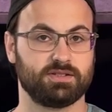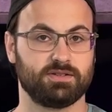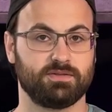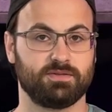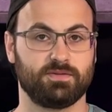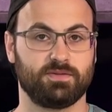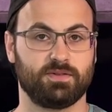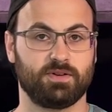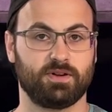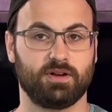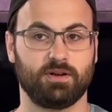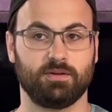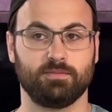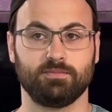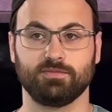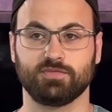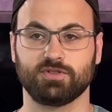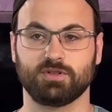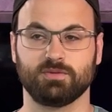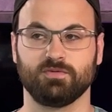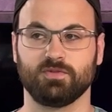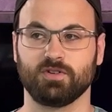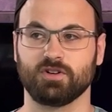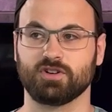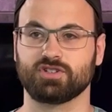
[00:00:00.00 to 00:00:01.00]
of um,
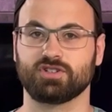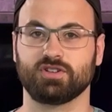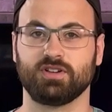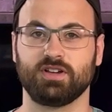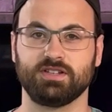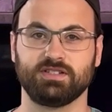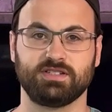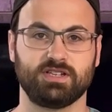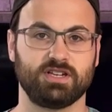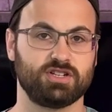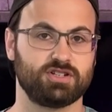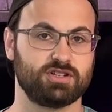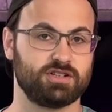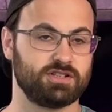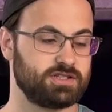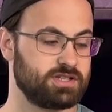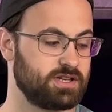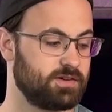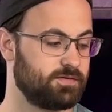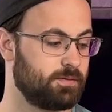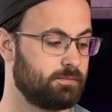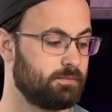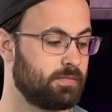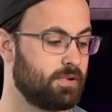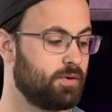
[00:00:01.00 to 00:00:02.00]
some virtualization
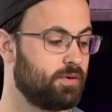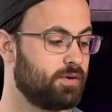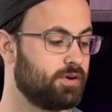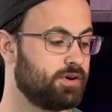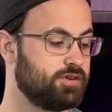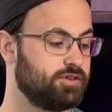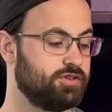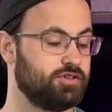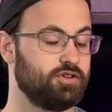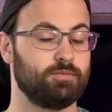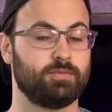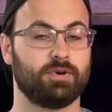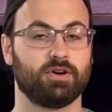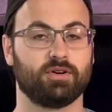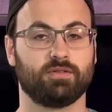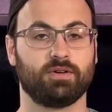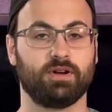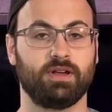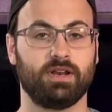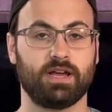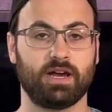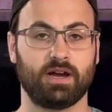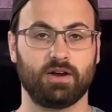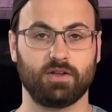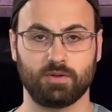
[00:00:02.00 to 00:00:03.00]
stuff I might wanna do, but
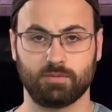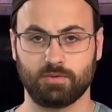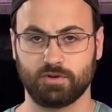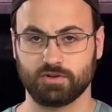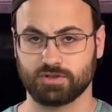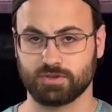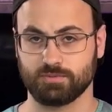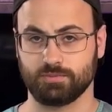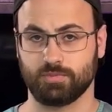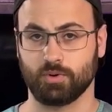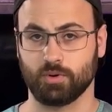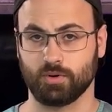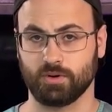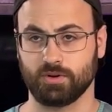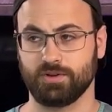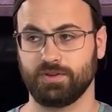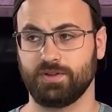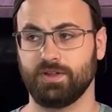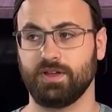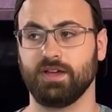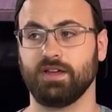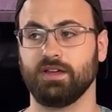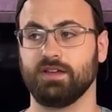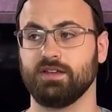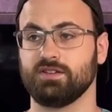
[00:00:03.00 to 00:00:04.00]
right now the most important
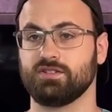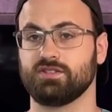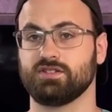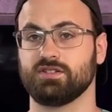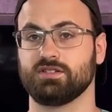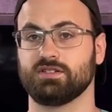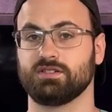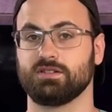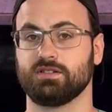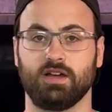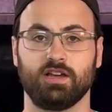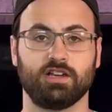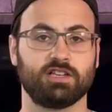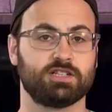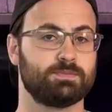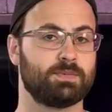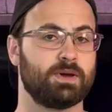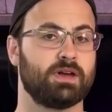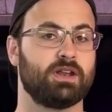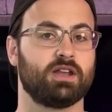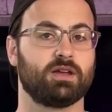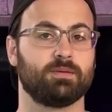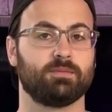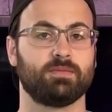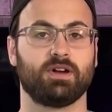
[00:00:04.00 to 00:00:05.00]
thing is just
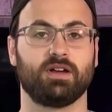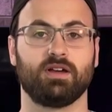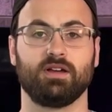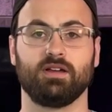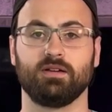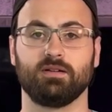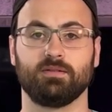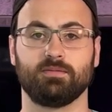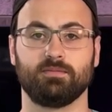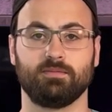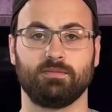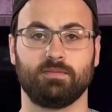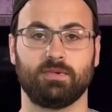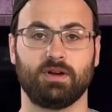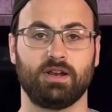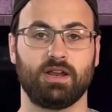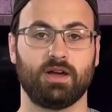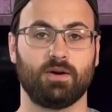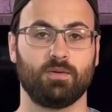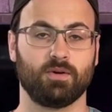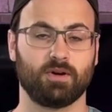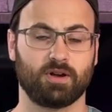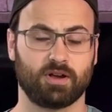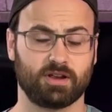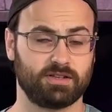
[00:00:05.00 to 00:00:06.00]
expanding my, my
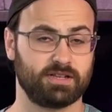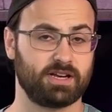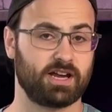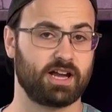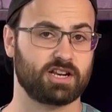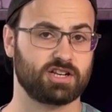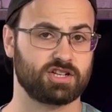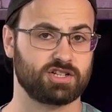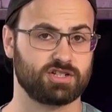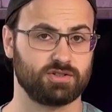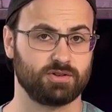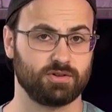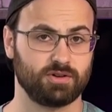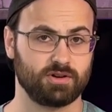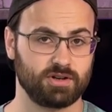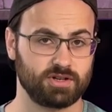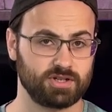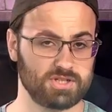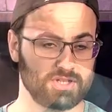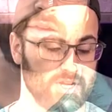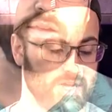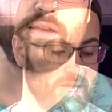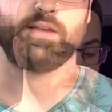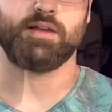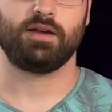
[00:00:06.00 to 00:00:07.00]
network attached
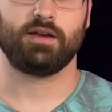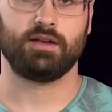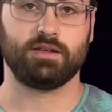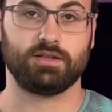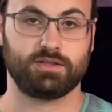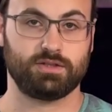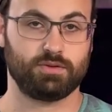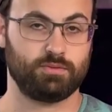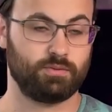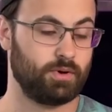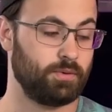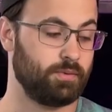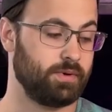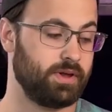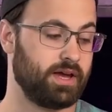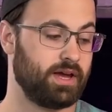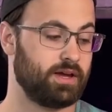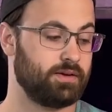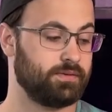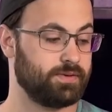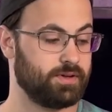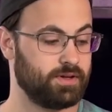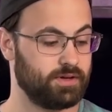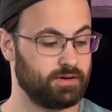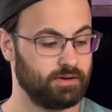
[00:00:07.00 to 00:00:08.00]
storage. So what we
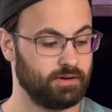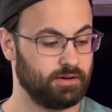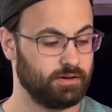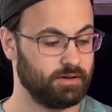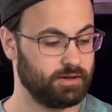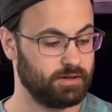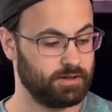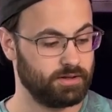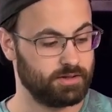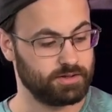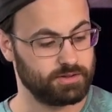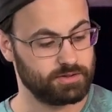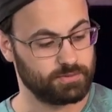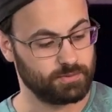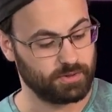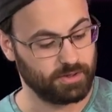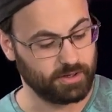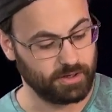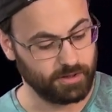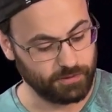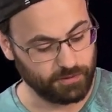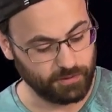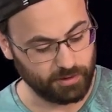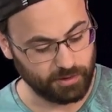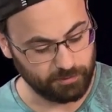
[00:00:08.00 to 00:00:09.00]
have here is what
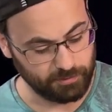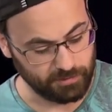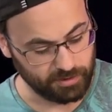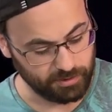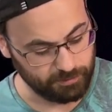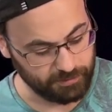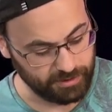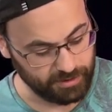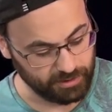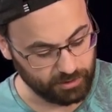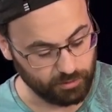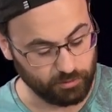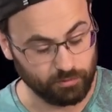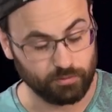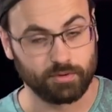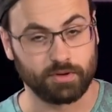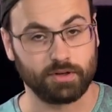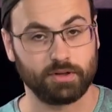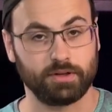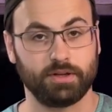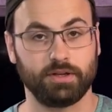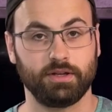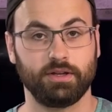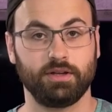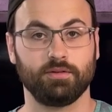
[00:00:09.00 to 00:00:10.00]
I thought might make a
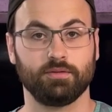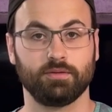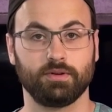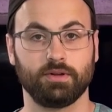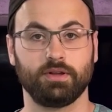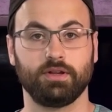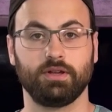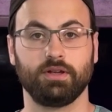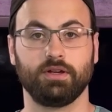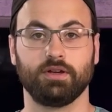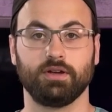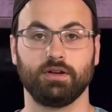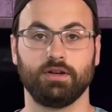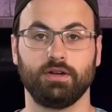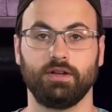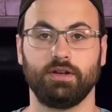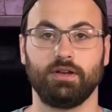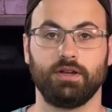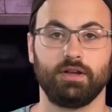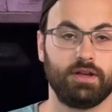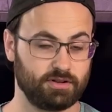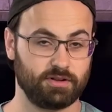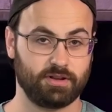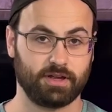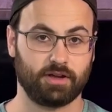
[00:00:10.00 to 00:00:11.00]
really, really
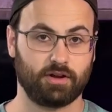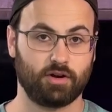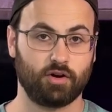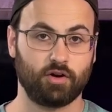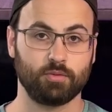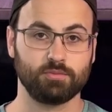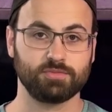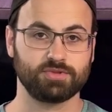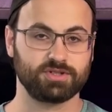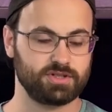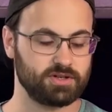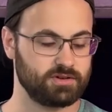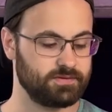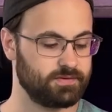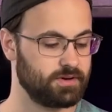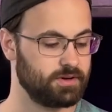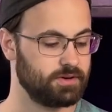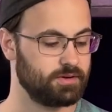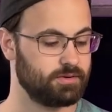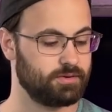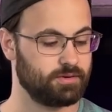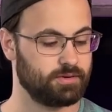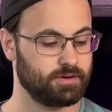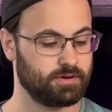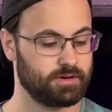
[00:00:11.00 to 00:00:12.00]
good like home server
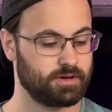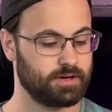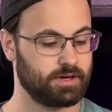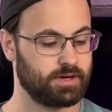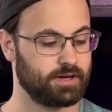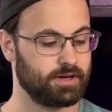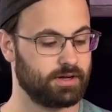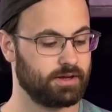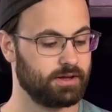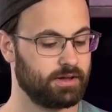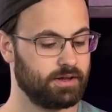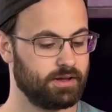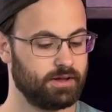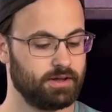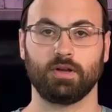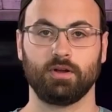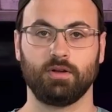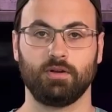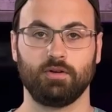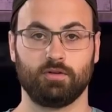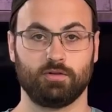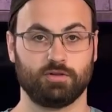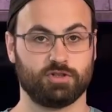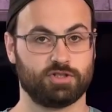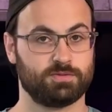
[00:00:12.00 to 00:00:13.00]
or, uh,
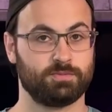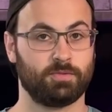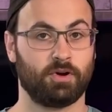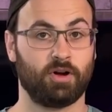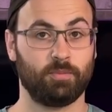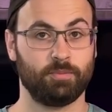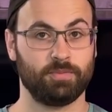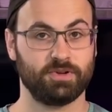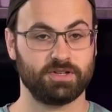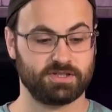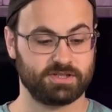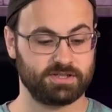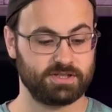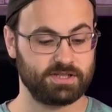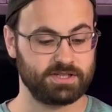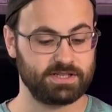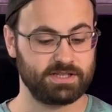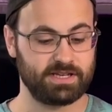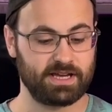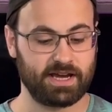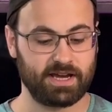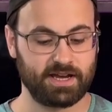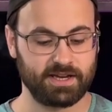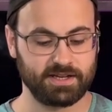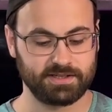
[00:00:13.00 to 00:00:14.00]
or small business
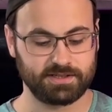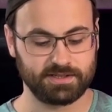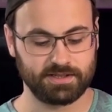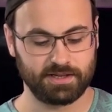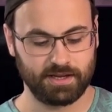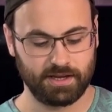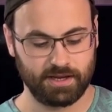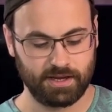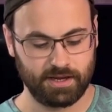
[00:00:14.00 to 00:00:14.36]
NAS.